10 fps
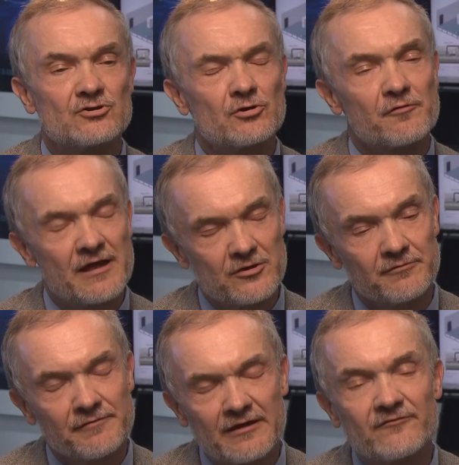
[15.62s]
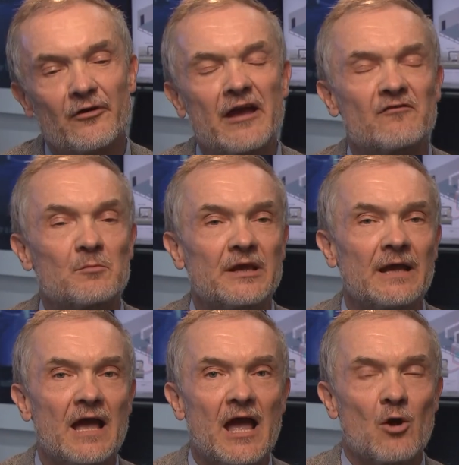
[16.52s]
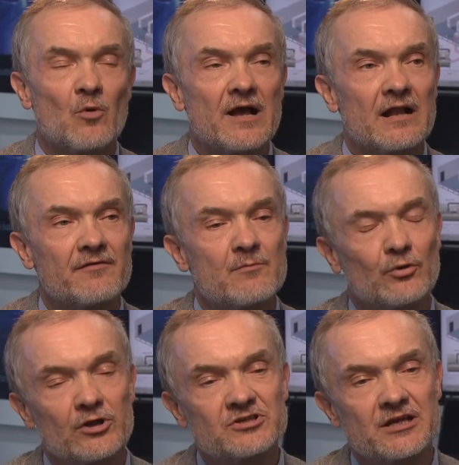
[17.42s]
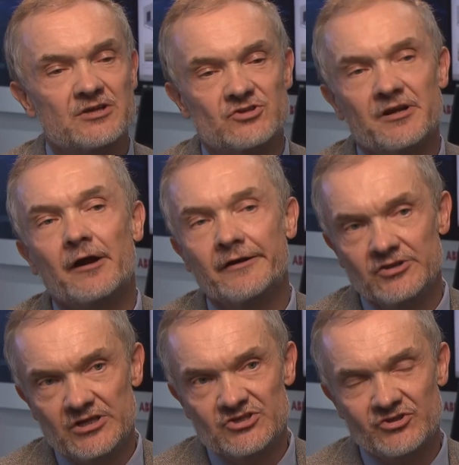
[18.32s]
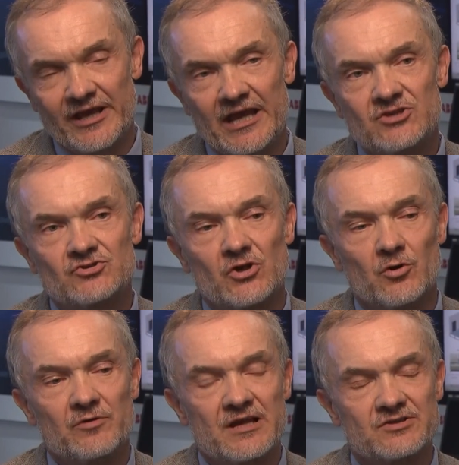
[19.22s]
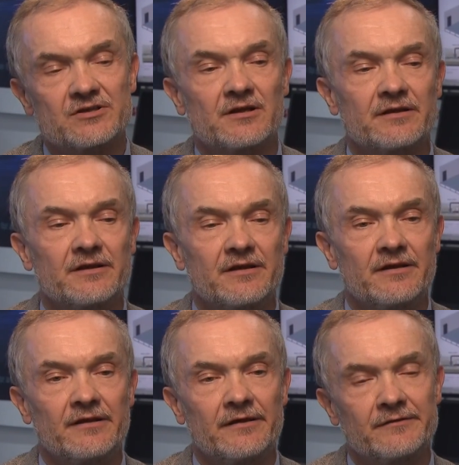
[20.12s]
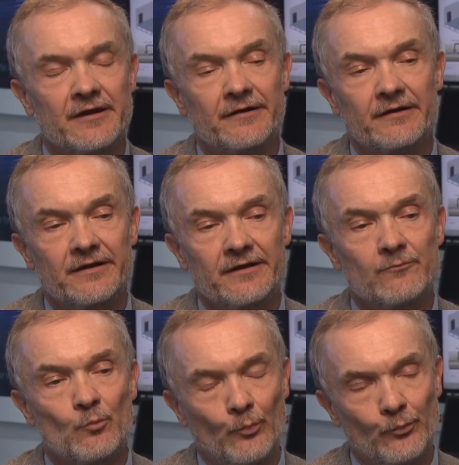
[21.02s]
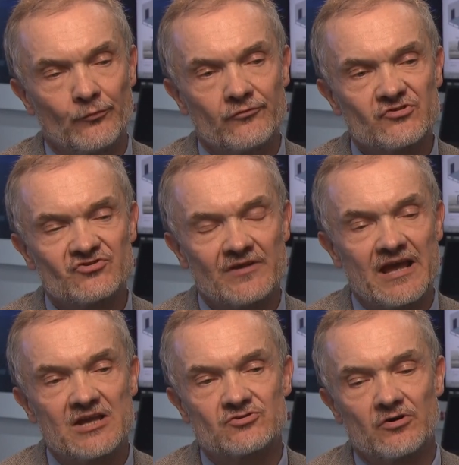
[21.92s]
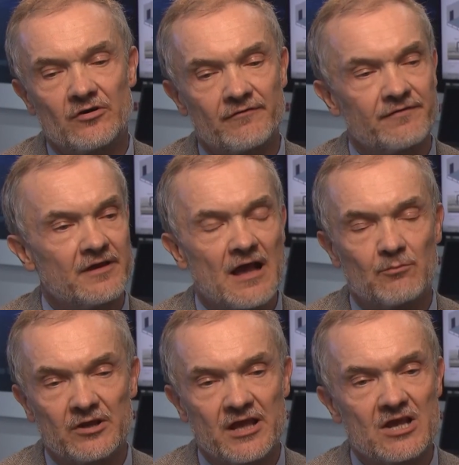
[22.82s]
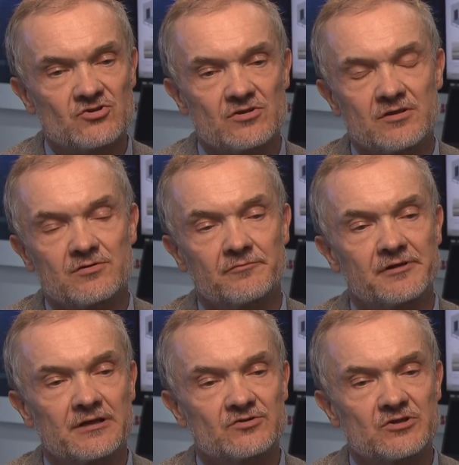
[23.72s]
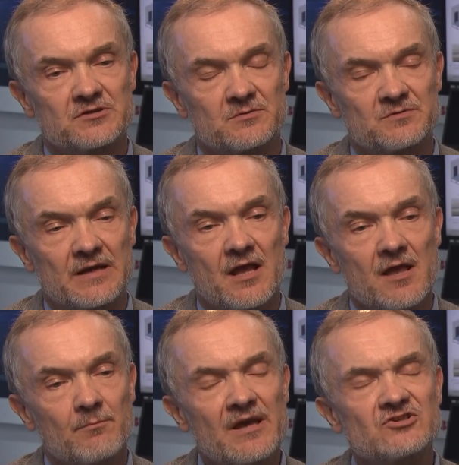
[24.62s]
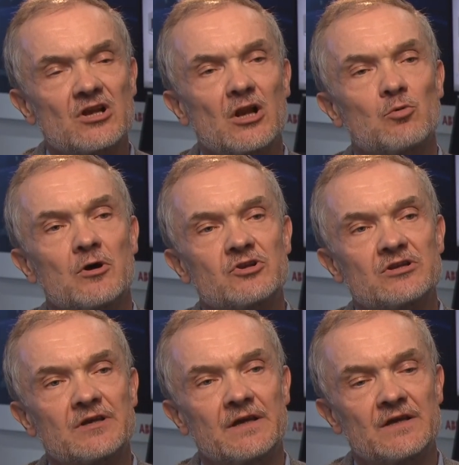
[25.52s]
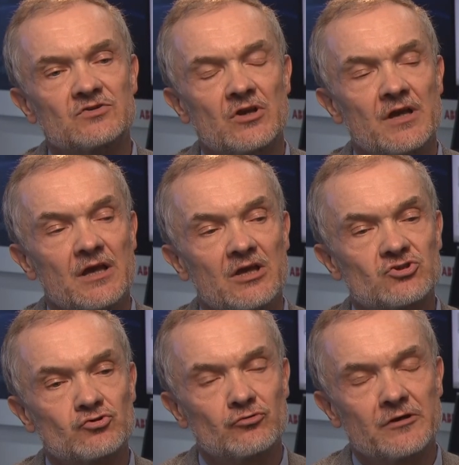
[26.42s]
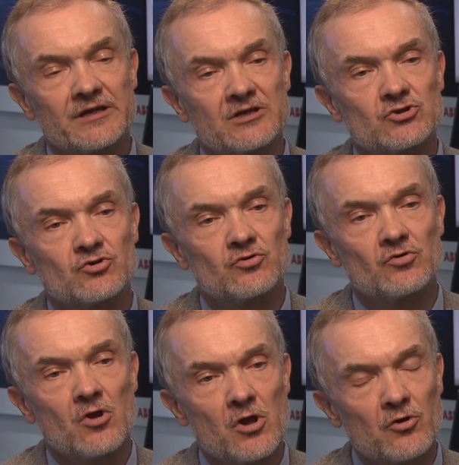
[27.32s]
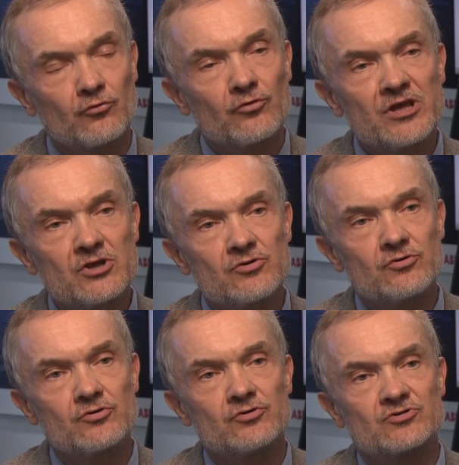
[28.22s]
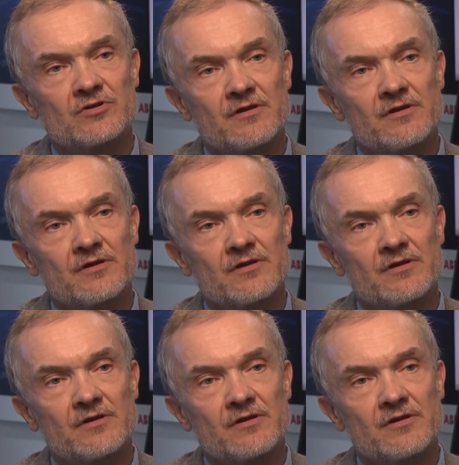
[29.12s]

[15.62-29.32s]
Sure, thank you. Thank you for having me. Well, the project is in R and D stage, so we are still in an early stage of the application into real systems. But basically what it is, is trying to reuse